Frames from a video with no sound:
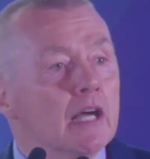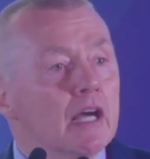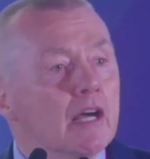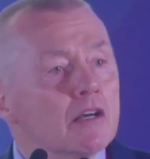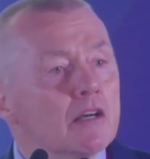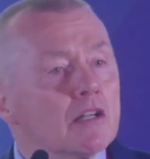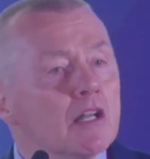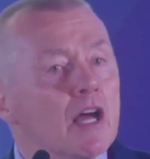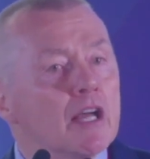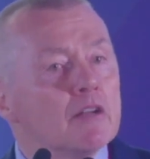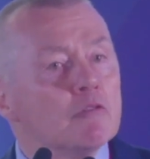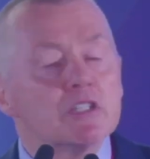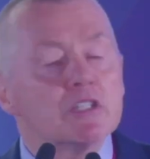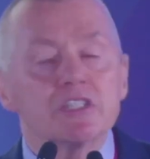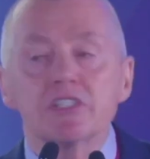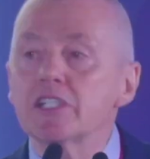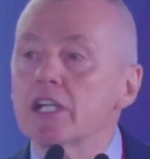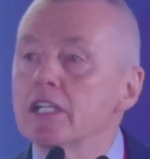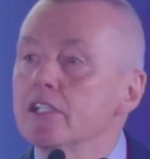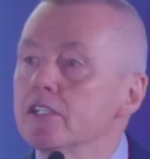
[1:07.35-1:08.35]
airline
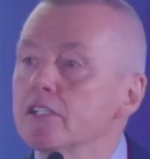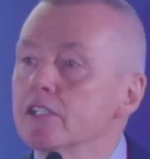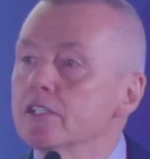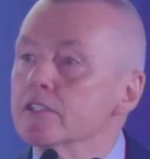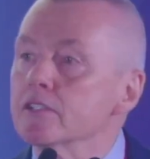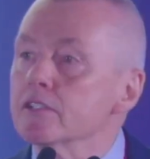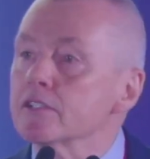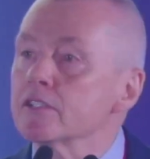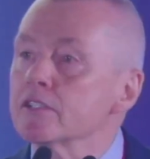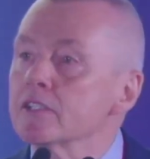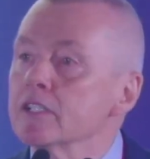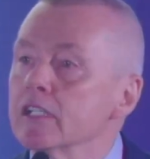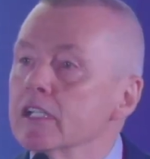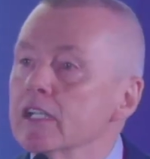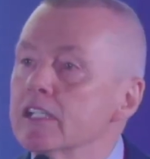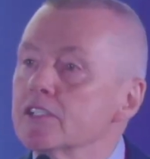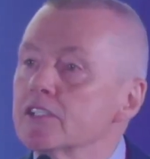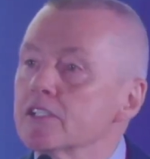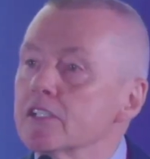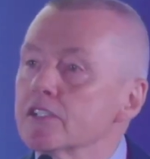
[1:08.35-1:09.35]
resilience
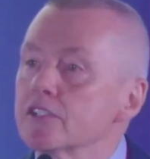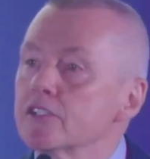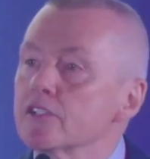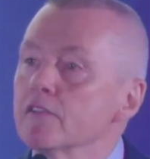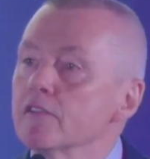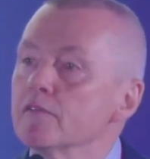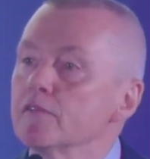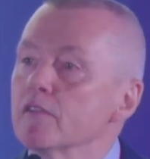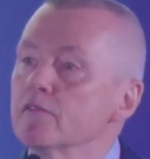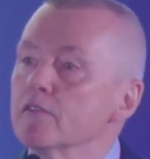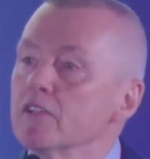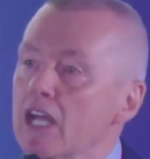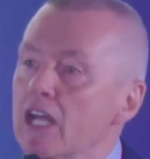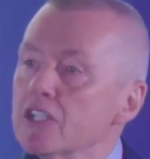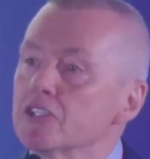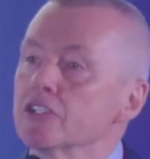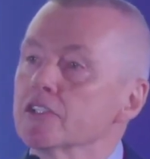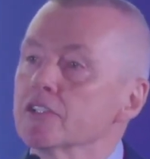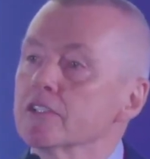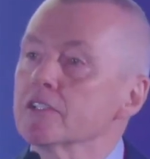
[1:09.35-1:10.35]
is the stuff of
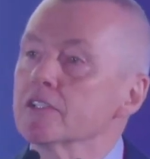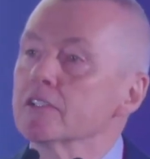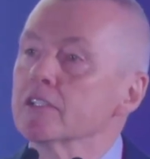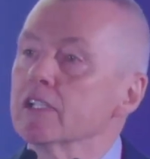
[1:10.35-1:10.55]
legend,